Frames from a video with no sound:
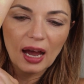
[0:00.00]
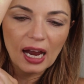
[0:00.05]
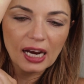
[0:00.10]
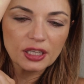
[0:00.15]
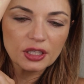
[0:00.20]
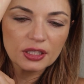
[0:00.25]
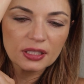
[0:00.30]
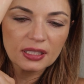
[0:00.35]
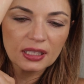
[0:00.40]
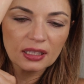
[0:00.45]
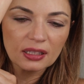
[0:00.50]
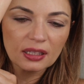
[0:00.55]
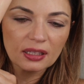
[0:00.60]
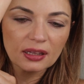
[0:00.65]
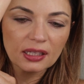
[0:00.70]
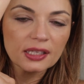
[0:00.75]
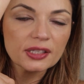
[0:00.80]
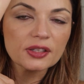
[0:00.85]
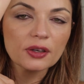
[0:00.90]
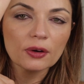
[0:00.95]
I just think that
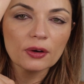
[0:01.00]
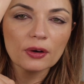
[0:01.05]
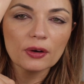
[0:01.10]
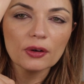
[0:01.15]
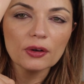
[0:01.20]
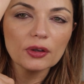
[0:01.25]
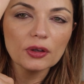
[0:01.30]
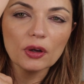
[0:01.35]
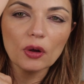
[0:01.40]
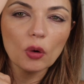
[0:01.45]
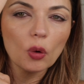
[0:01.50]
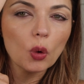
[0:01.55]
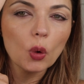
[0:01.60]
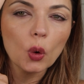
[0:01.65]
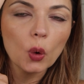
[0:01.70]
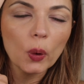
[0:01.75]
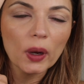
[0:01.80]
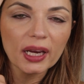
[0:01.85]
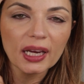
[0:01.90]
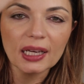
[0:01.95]
these are
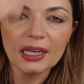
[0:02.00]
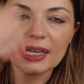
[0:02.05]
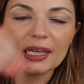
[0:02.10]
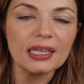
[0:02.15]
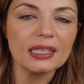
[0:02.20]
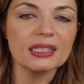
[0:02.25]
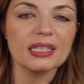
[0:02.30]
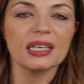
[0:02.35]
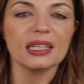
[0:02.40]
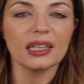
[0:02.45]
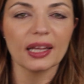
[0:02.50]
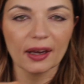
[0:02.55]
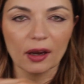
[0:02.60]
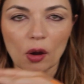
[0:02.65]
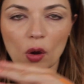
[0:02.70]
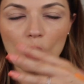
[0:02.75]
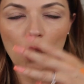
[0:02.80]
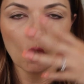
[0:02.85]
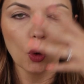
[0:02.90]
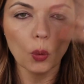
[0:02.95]
quick and easy, like
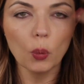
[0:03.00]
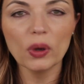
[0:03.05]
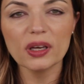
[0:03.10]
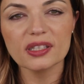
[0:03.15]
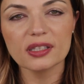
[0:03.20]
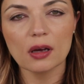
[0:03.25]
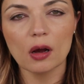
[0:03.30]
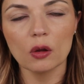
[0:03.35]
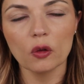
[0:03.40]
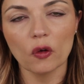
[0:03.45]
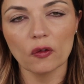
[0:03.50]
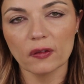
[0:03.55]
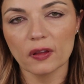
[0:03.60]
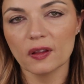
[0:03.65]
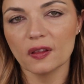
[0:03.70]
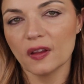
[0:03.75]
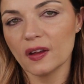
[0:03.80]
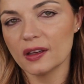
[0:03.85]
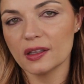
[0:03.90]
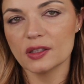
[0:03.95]
whisk all over the
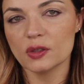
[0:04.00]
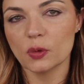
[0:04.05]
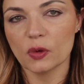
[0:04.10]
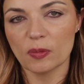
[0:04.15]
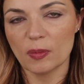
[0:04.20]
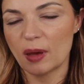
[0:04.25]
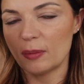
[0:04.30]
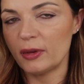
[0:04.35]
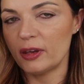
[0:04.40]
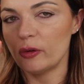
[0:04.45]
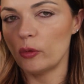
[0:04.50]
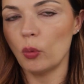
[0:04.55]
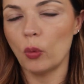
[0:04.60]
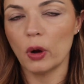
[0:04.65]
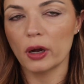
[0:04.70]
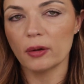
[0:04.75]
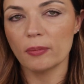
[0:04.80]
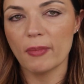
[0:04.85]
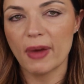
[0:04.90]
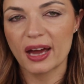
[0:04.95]
lids with maybe
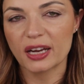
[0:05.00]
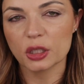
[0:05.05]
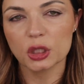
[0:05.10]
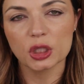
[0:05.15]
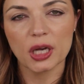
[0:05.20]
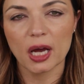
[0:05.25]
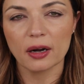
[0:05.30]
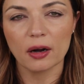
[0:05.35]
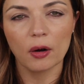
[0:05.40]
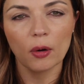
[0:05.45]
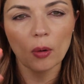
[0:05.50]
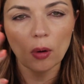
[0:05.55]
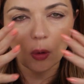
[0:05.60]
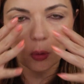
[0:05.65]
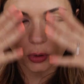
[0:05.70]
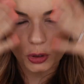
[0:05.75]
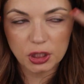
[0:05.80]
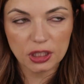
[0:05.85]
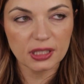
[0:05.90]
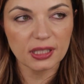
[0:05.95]
one matte shadow,
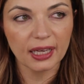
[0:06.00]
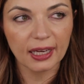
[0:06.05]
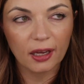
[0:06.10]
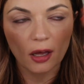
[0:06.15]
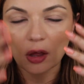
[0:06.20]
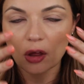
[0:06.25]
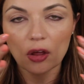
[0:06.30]
or just like